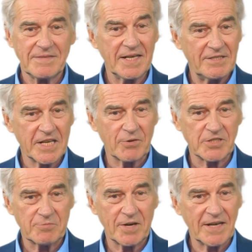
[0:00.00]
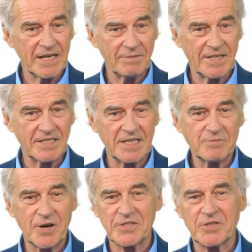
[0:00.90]
Intelligibility is a
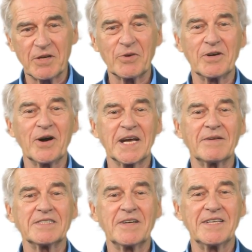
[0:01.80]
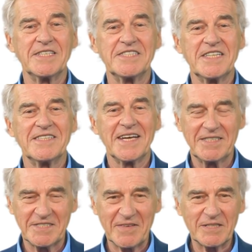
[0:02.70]
compulsory requirement under
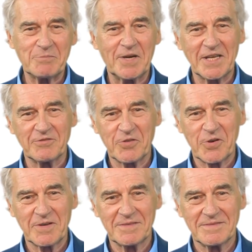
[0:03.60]
1670 Part 4.